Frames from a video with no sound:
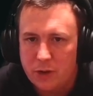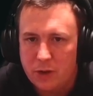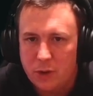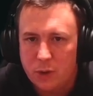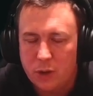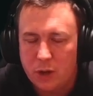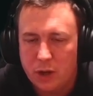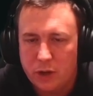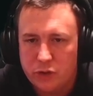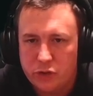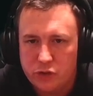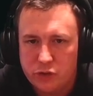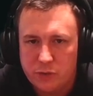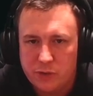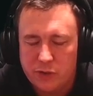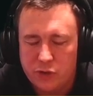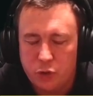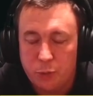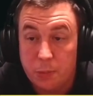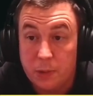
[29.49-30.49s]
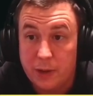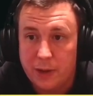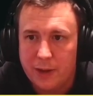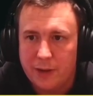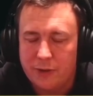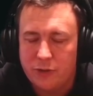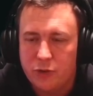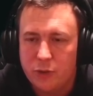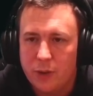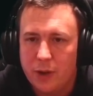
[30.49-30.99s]
you conjure a duplicate
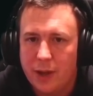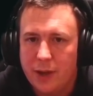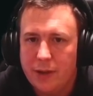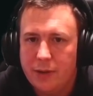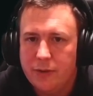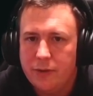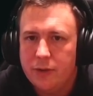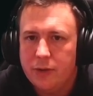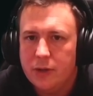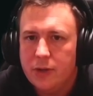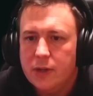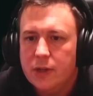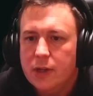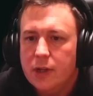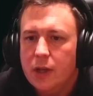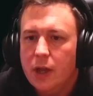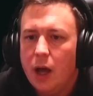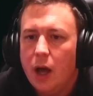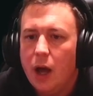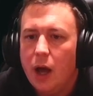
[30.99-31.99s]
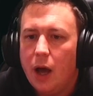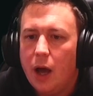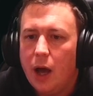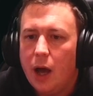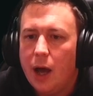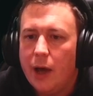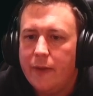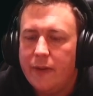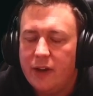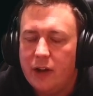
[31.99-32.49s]
into your hand,
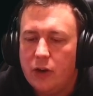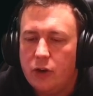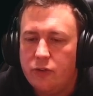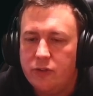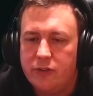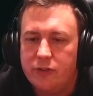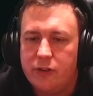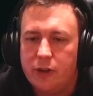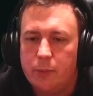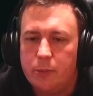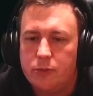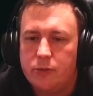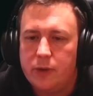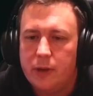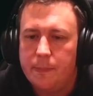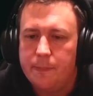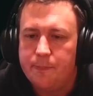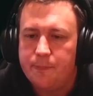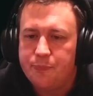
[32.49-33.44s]
and then it loses double team.